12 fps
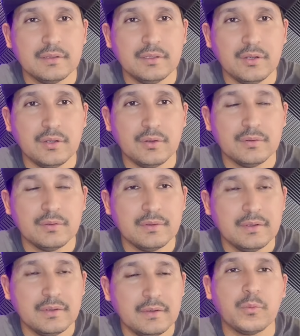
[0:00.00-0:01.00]
You know,
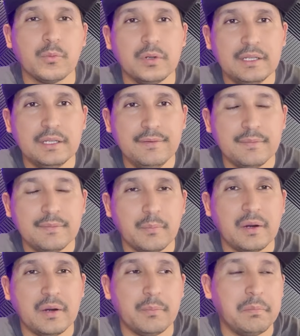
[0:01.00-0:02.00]
I don't believe
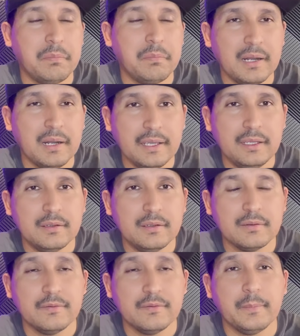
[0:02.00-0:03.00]
about playing
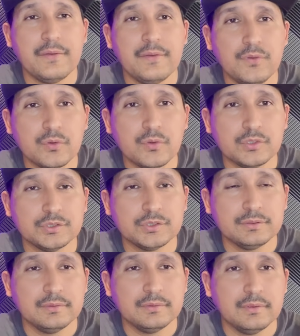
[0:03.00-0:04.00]
my
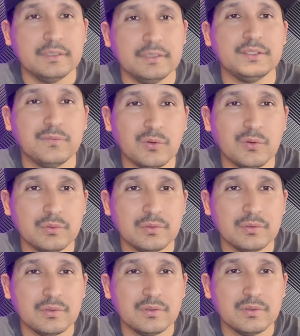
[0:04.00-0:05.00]
viewers as a fool.
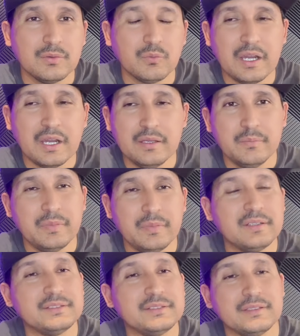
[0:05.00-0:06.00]
Why?
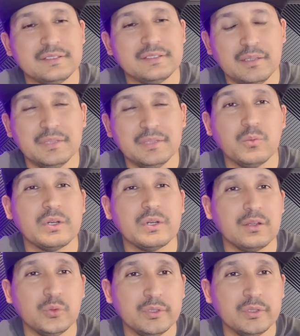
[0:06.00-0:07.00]
Because at the same time, when
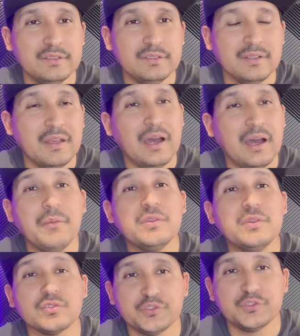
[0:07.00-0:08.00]
I do this, I'm
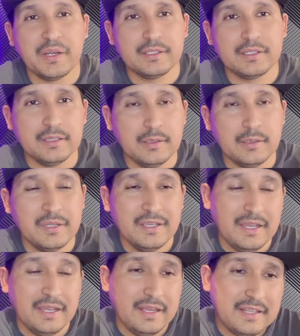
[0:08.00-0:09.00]
disrespecting them,
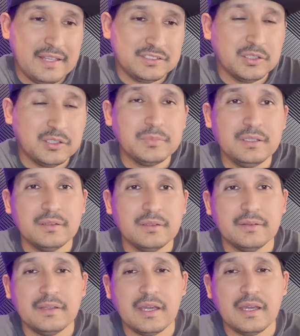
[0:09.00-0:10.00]
and that's something
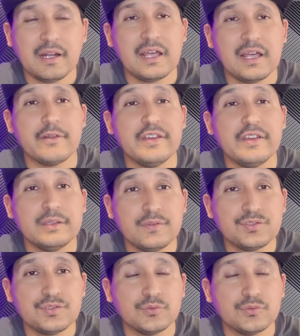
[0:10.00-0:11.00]
that a lot of
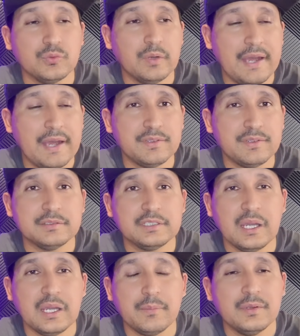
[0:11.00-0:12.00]
individuals who have done
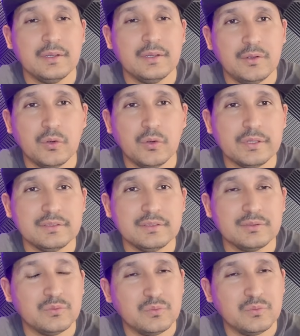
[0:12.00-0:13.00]
time know
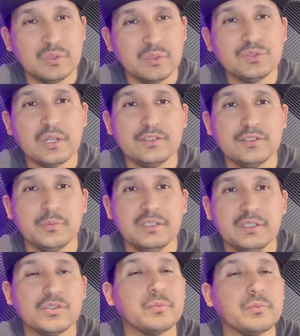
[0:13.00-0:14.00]
this. Once you lie to
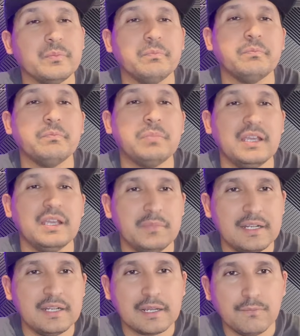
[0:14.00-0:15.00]
me, you're playing
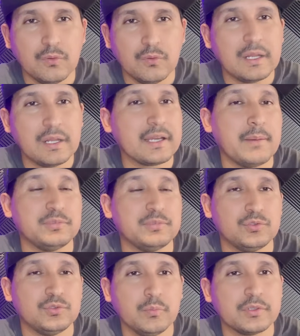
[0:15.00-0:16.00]
me like a fool, like I'm
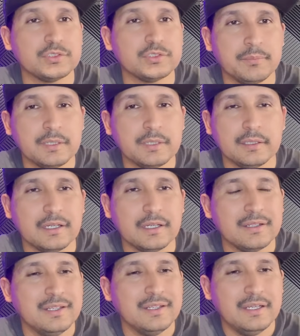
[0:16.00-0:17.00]
stupid or something like
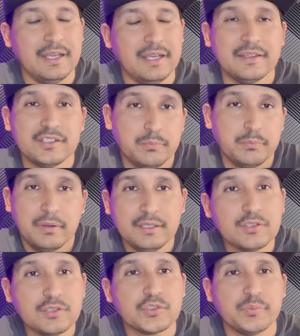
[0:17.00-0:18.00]
that, and that's
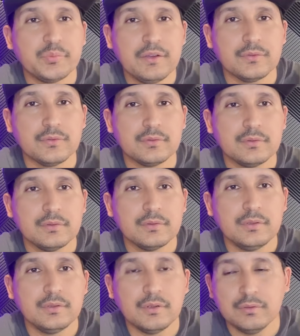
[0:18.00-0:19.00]
plain disrespectful.
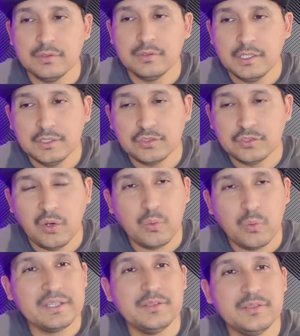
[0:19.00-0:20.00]
You know. So
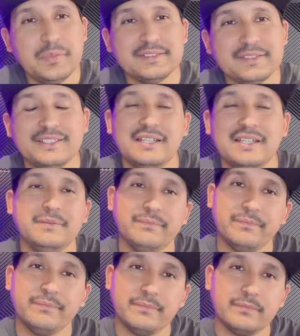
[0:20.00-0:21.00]
with this being said,
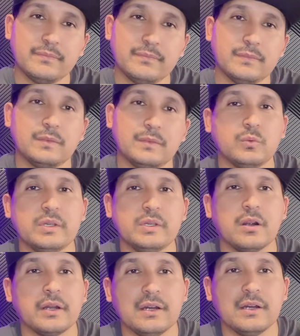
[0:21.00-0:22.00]
we
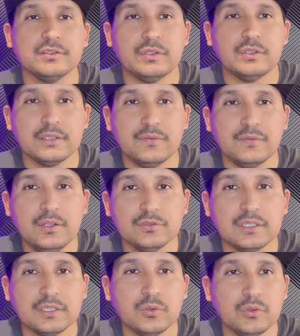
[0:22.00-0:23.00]
are out to next video.
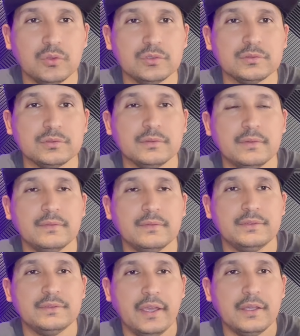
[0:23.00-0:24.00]
Saludos.
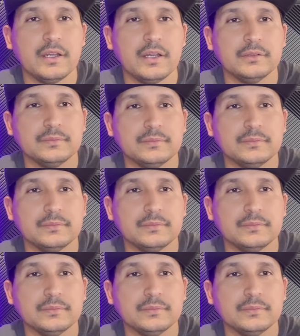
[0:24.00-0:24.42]
Take care.